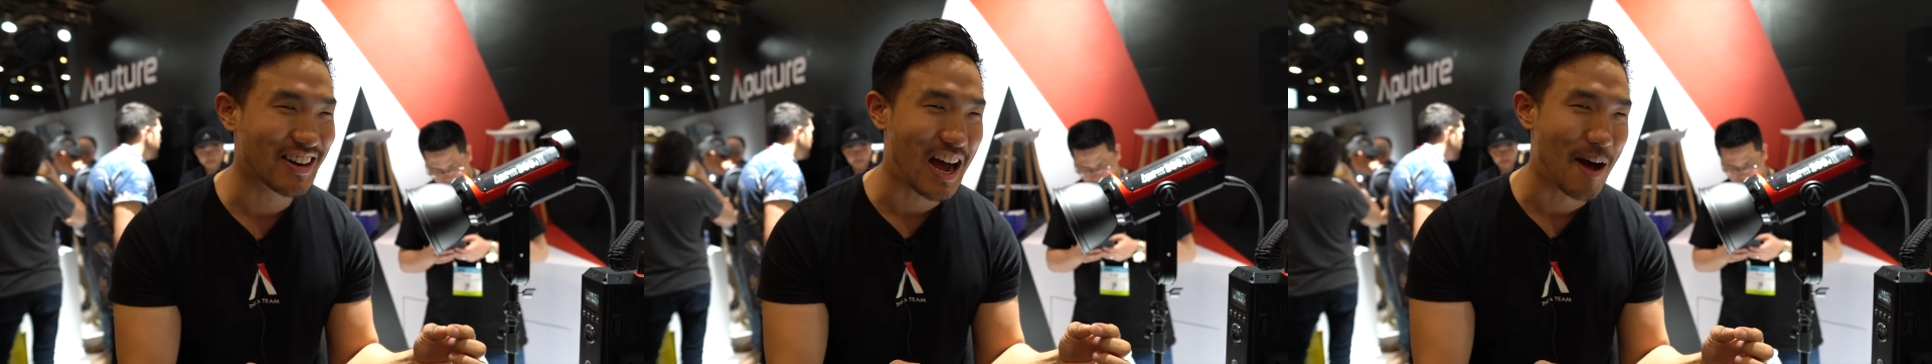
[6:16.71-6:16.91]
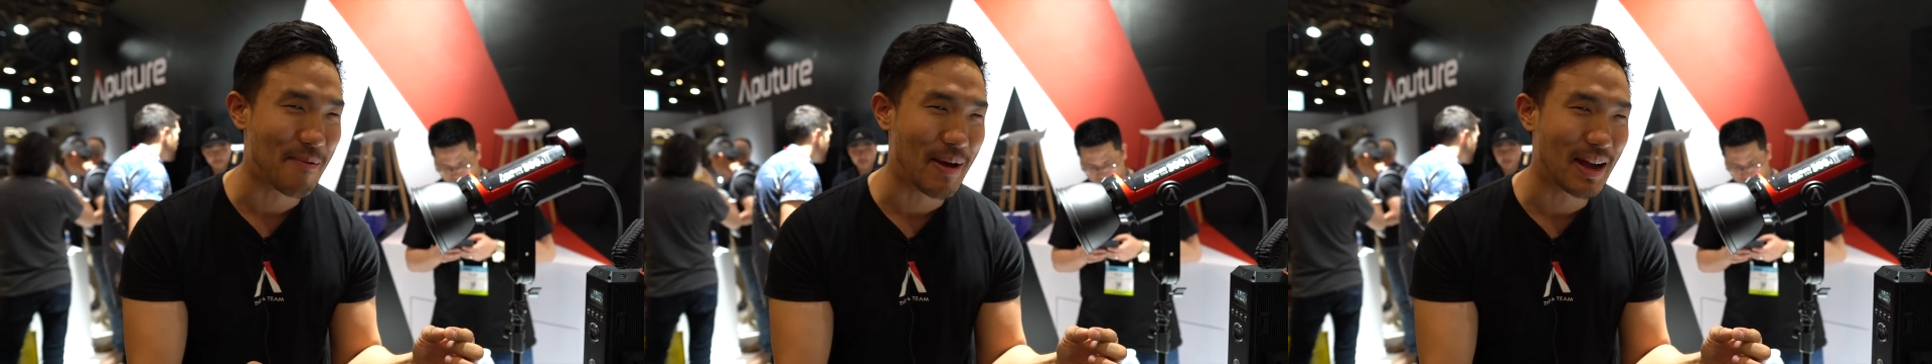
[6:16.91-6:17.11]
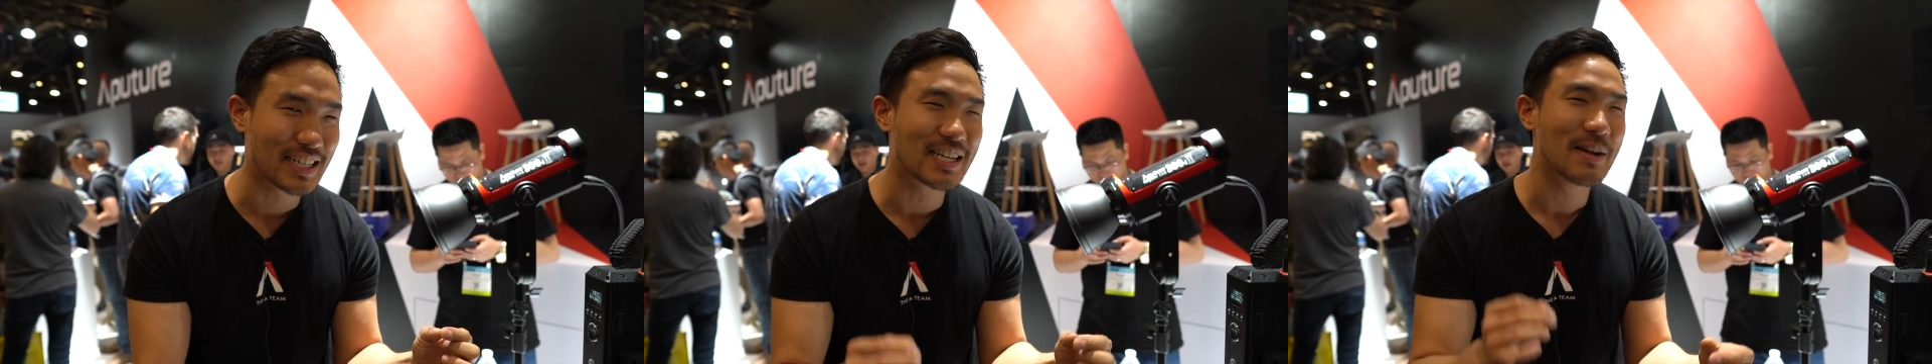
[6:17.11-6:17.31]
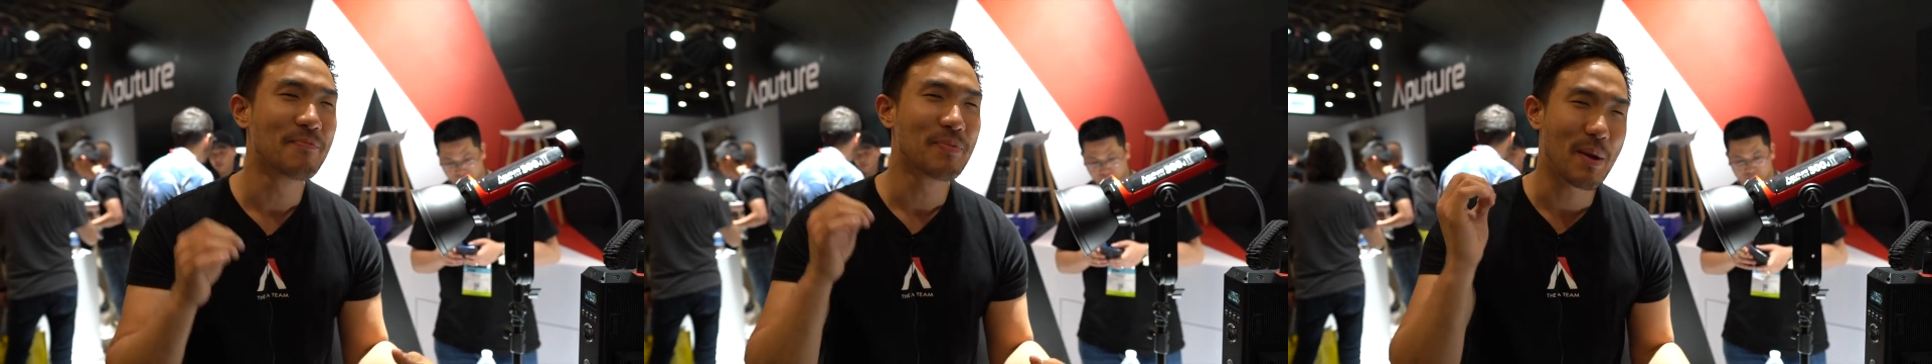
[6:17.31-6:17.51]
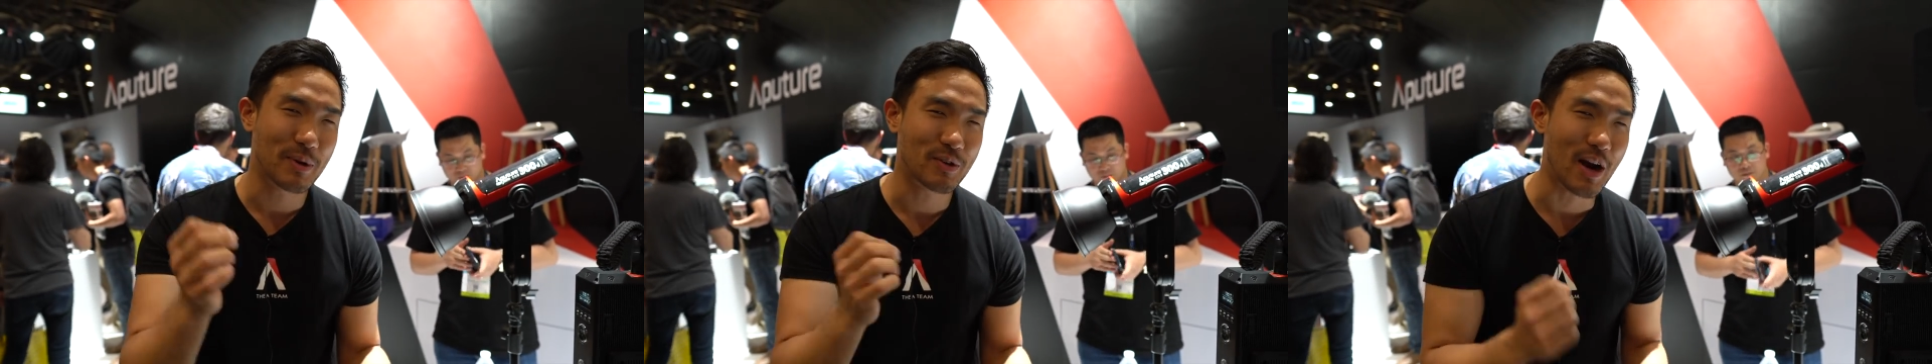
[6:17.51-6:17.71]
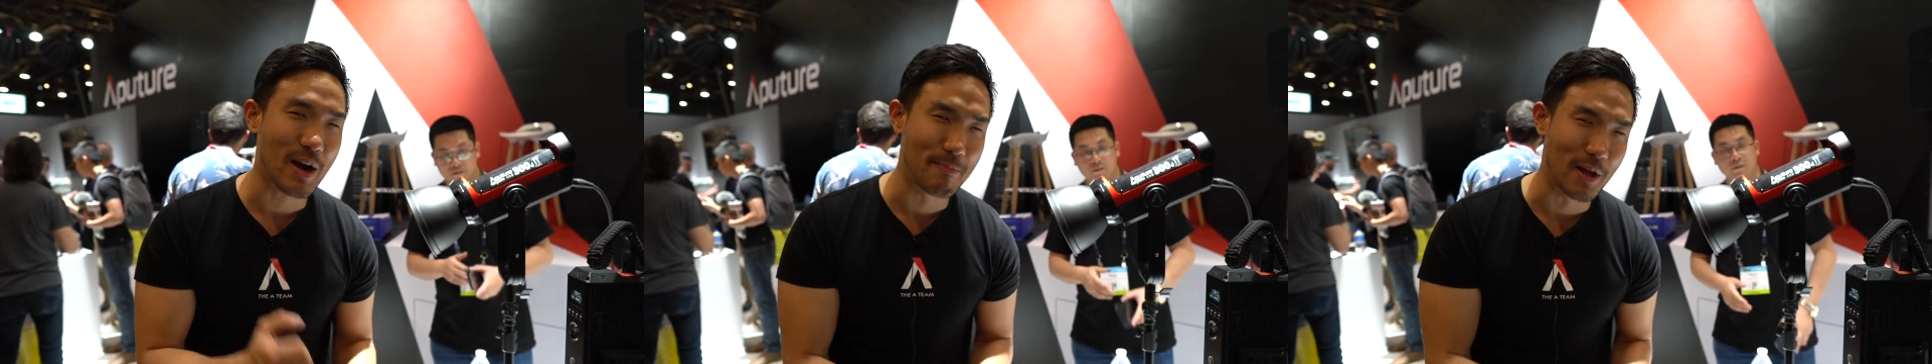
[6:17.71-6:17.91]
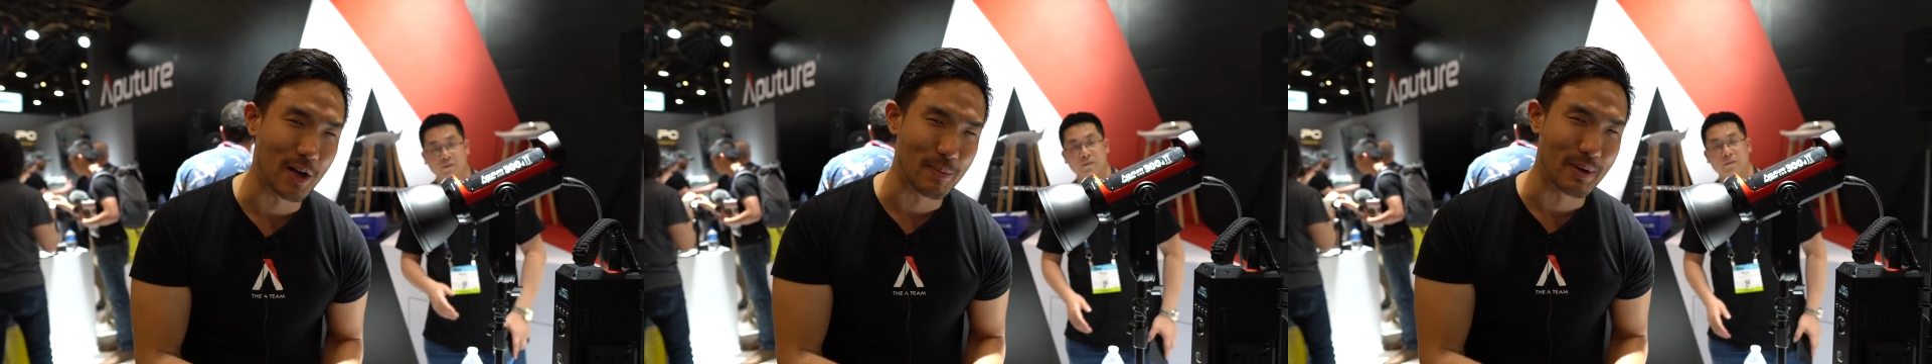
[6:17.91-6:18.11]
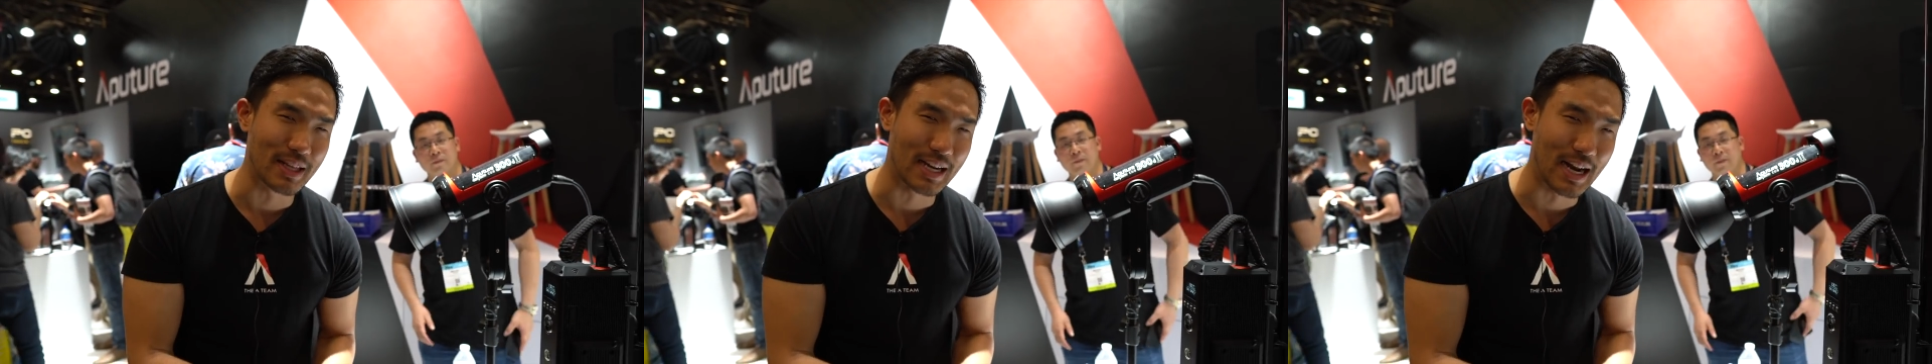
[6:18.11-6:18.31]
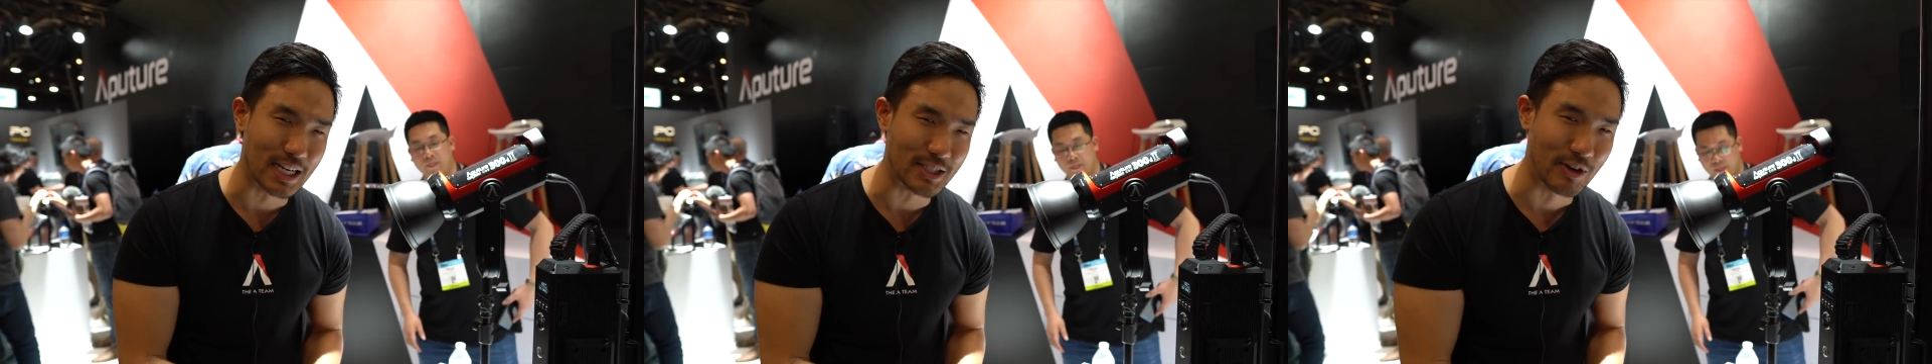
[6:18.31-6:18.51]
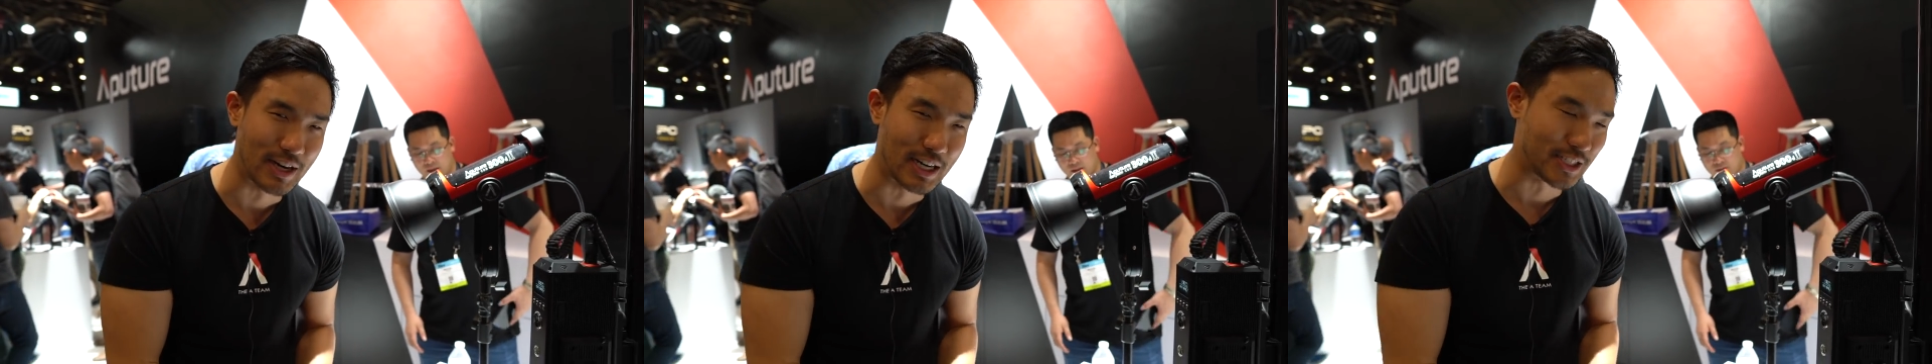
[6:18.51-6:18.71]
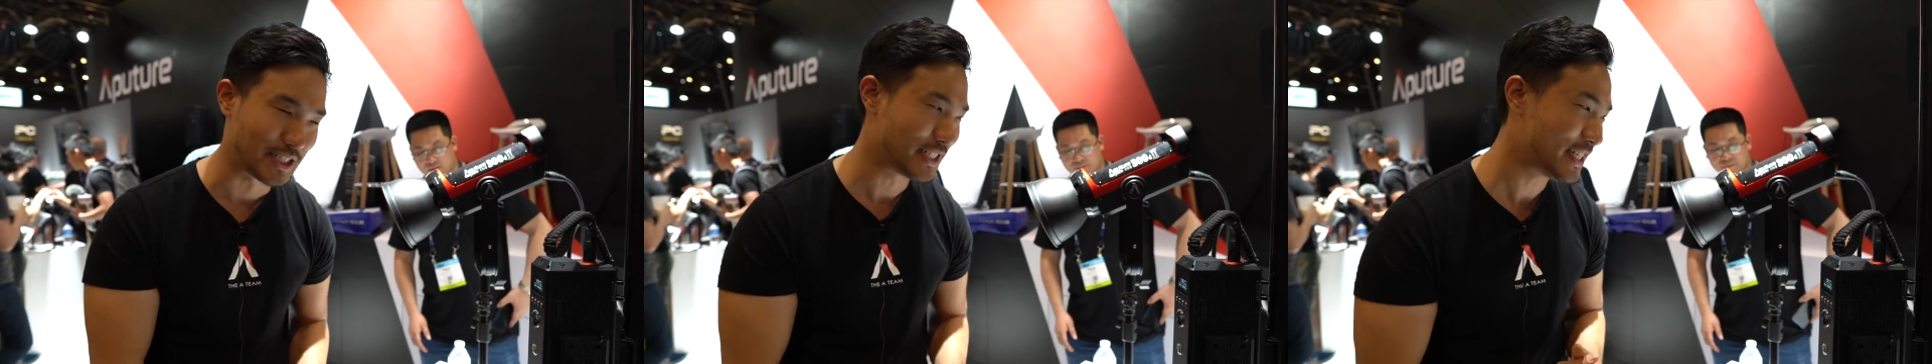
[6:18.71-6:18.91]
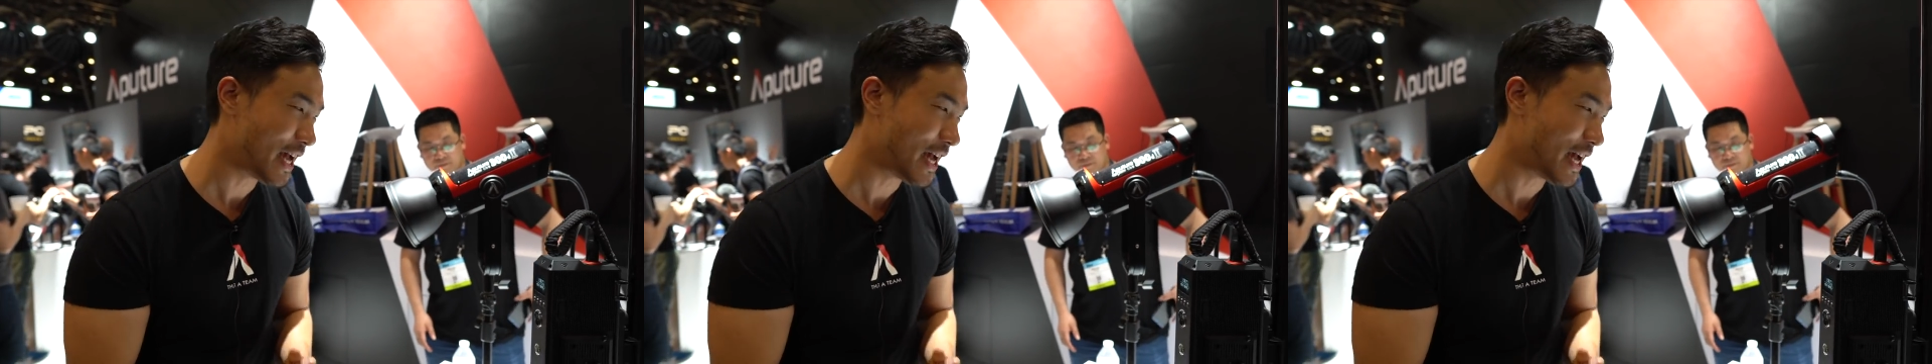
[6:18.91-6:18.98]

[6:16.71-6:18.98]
comments and we try to build them into the next rendition.